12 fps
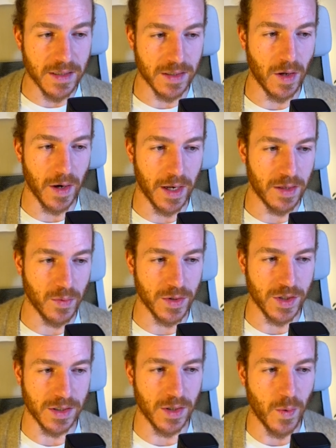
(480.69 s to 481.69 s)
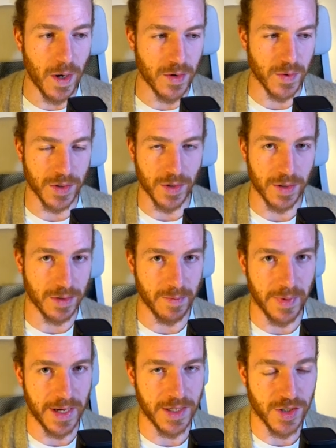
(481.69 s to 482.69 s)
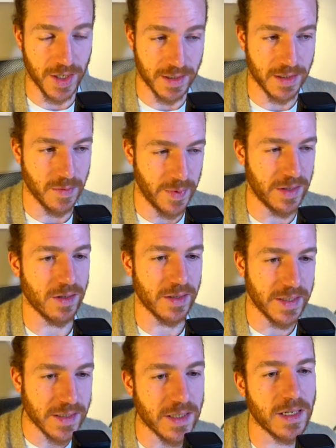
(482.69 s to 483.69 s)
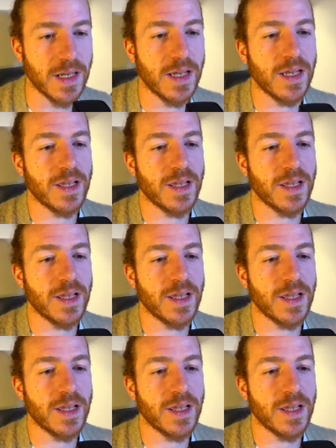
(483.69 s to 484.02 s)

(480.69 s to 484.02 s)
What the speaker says: socket, which is the one returned by gentcp.listen,